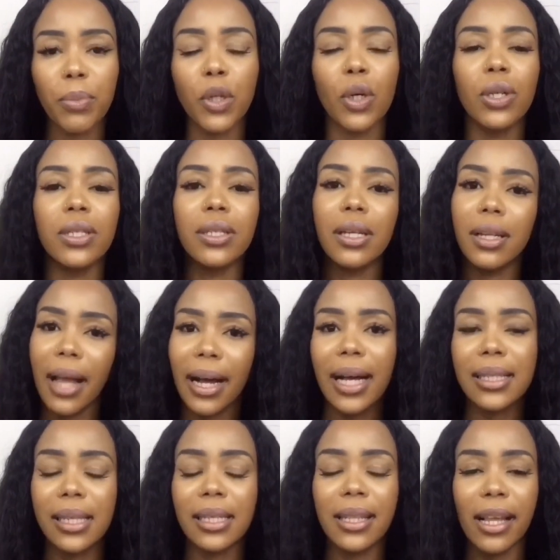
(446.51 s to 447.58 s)
because like
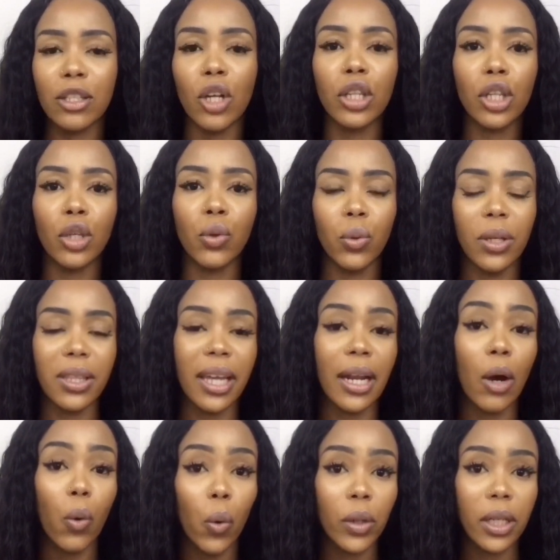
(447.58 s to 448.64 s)
I said, that's not the unit that
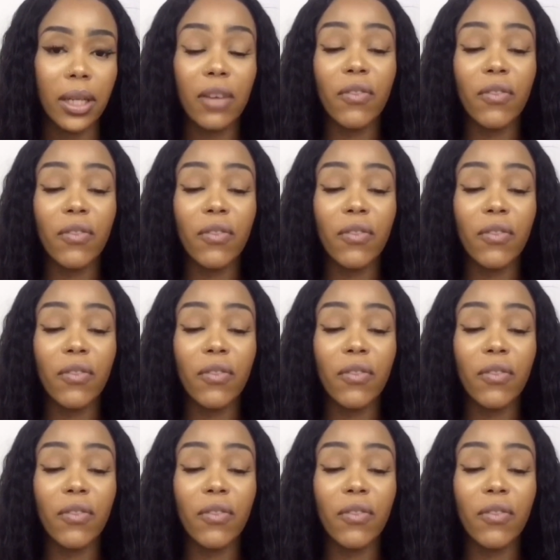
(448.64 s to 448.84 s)
I ordered.